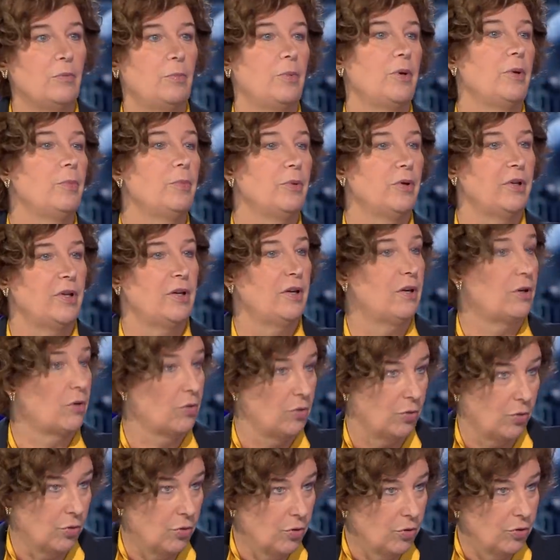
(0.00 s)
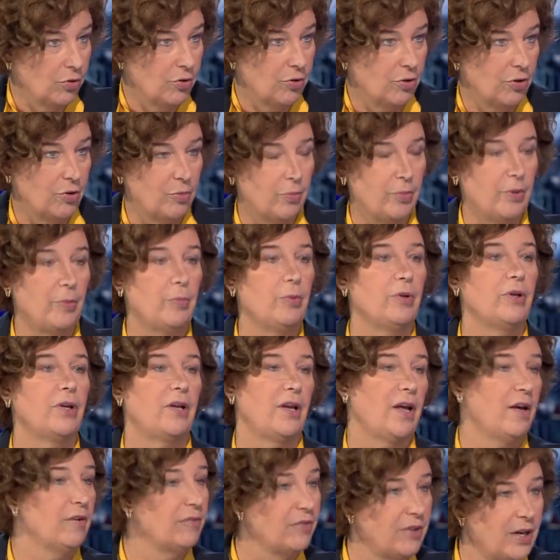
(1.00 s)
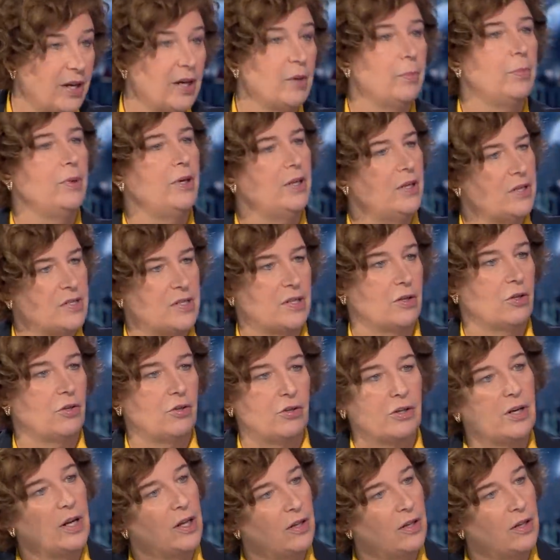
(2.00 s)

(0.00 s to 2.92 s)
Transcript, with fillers: the people that are older, people that have diabetes and other